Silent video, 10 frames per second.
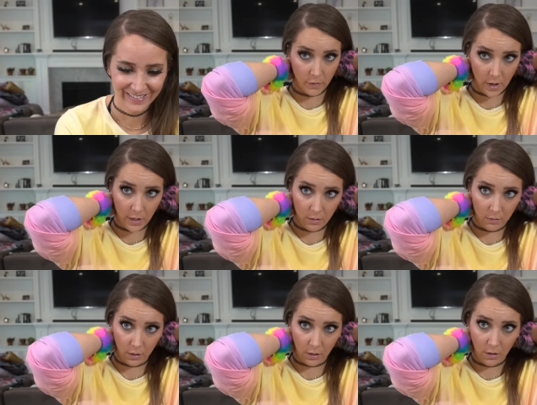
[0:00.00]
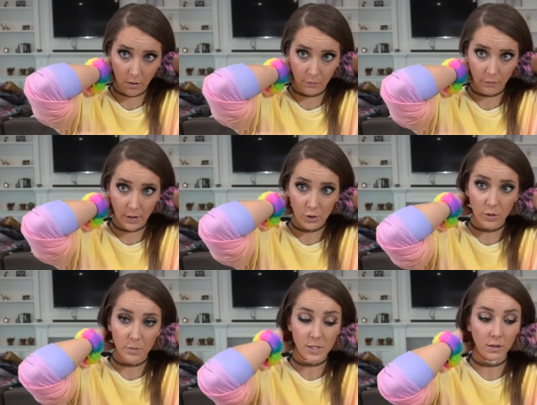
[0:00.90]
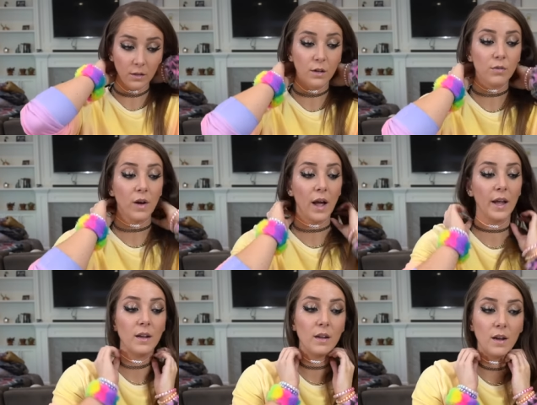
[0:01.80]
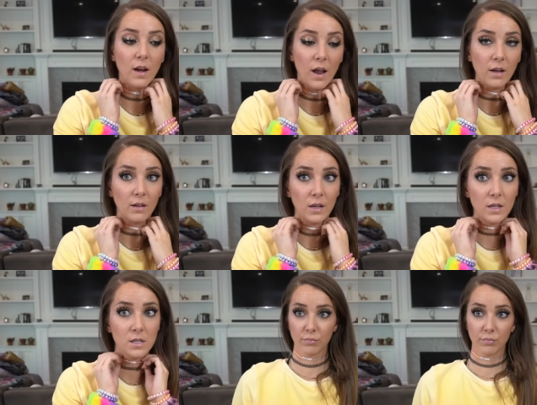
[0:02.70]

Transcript: Finally, our friendship solidified in a necklace.